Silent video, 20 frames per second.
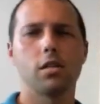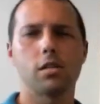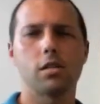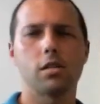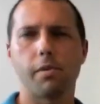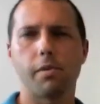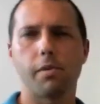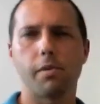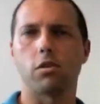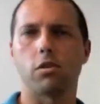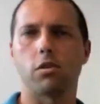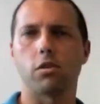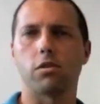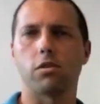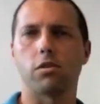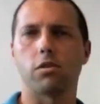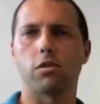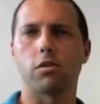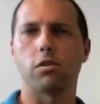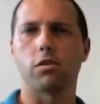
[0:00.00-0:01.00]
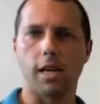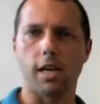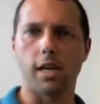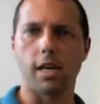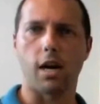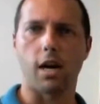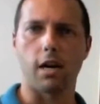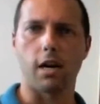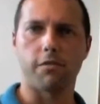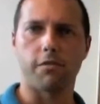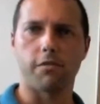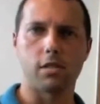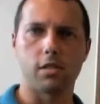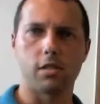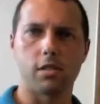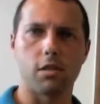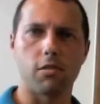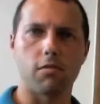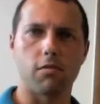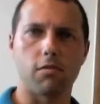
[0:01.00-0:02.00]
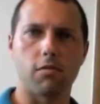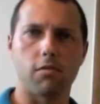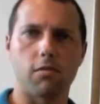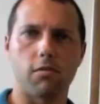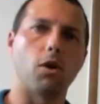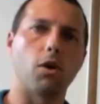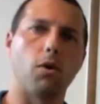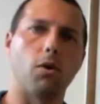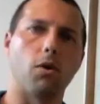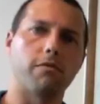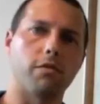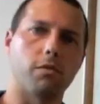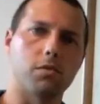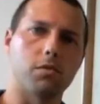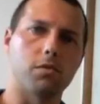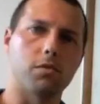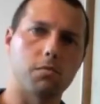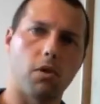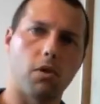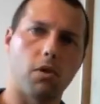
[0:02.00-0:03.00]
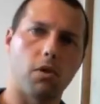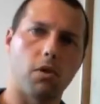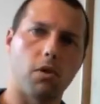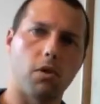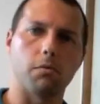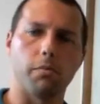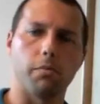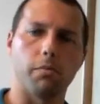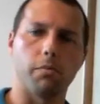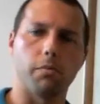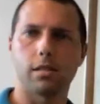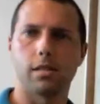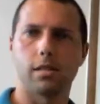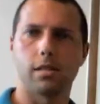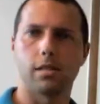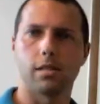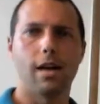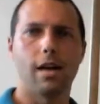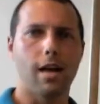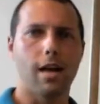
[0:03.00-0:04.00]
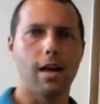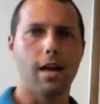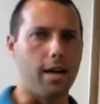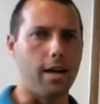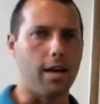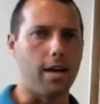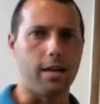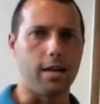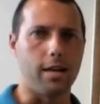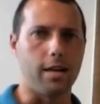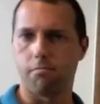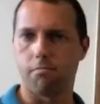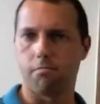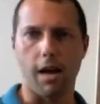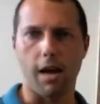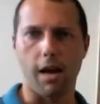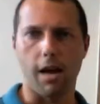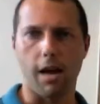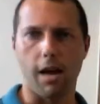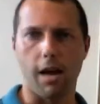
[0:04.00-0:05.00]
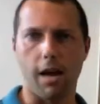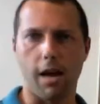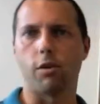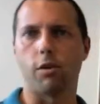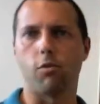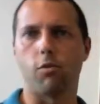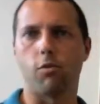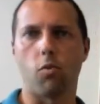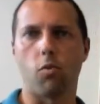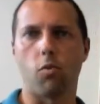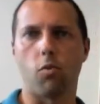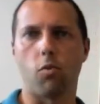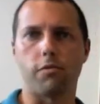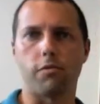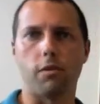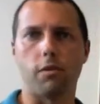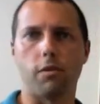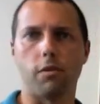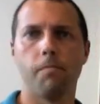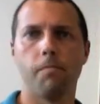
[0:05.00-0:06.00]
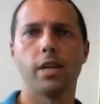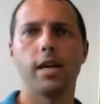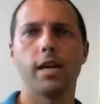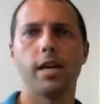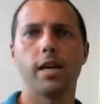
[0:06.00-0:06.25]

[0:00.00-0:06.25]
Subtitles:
Just make sure that you set your confidence interval up going from small to biggest, and everything will be wonderful.